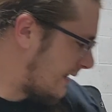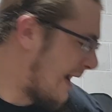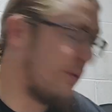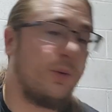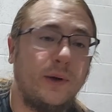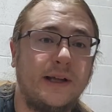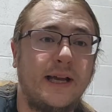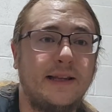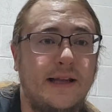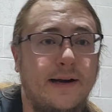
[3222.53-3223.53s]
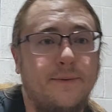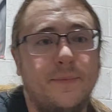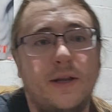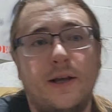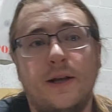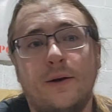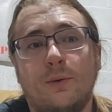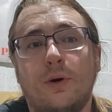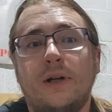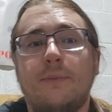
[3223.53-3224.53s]
Now we're really getting there.
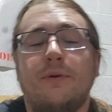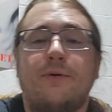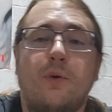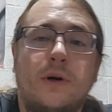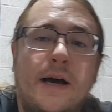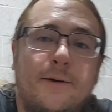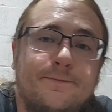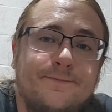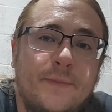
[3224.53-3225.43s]
We're at number 4 now.